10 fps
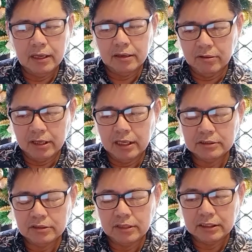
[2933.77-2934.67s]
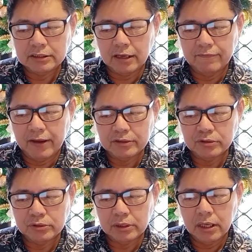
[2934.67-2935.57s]
Okay, so that's
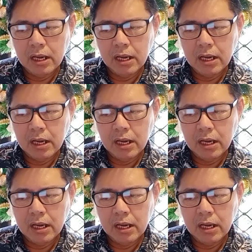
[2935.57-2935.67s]
adventure.